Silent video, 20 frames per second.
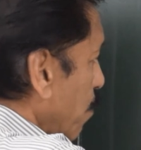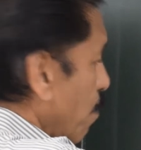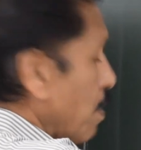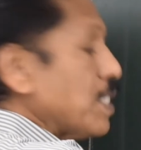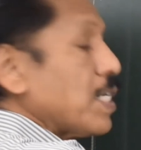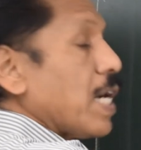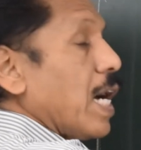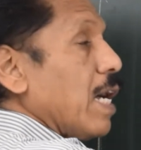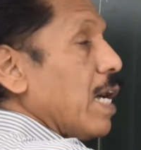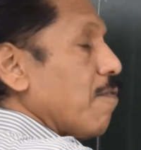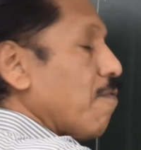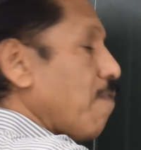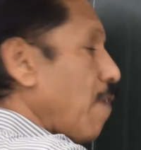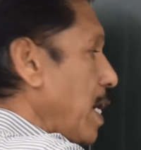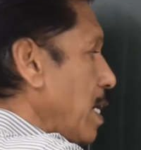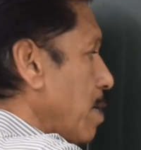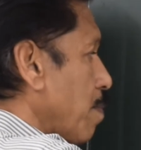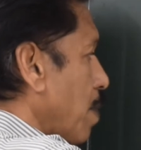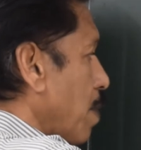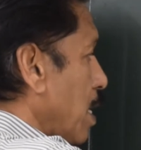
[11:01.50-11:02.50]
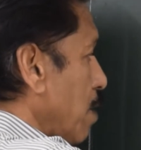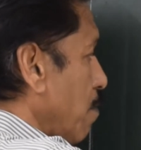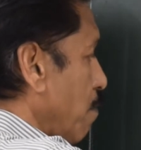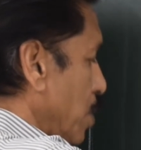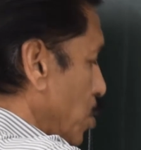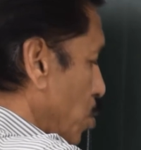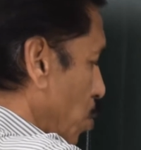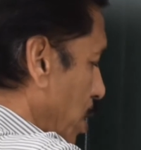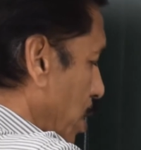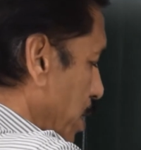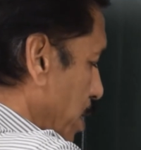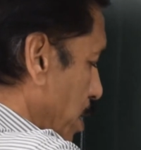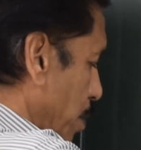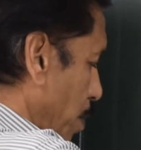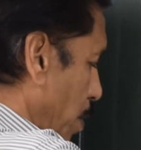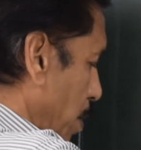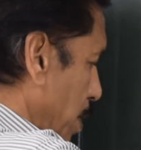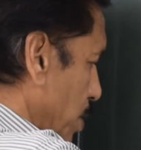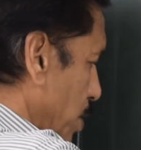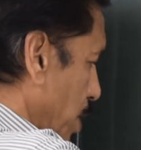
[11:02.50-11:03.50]
which I find by visual
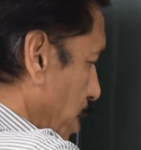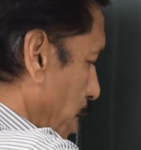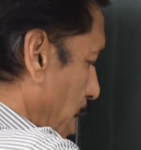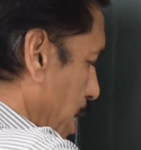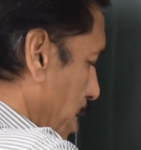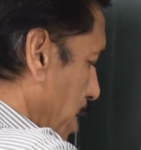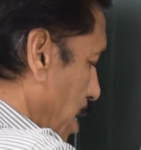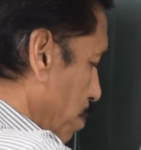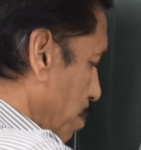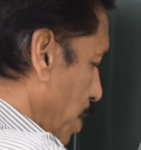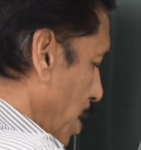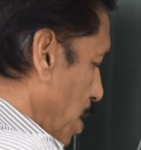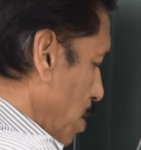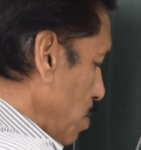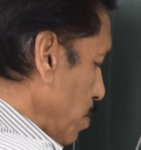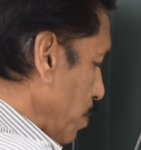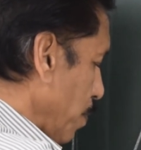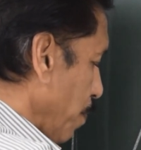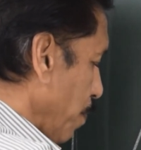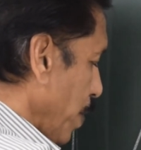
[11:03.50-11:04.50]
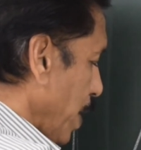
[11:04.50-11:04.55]
interpolation, I come down.